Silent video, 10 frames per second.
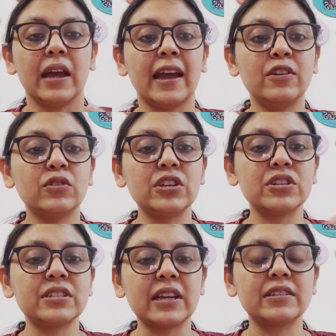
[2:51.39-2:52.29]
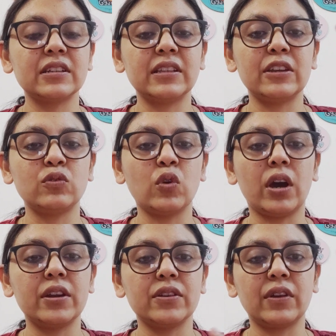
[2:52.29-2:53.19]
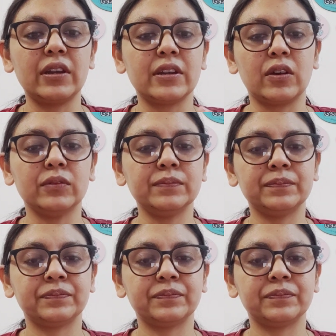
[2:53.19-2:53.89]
education sector that you are in right now.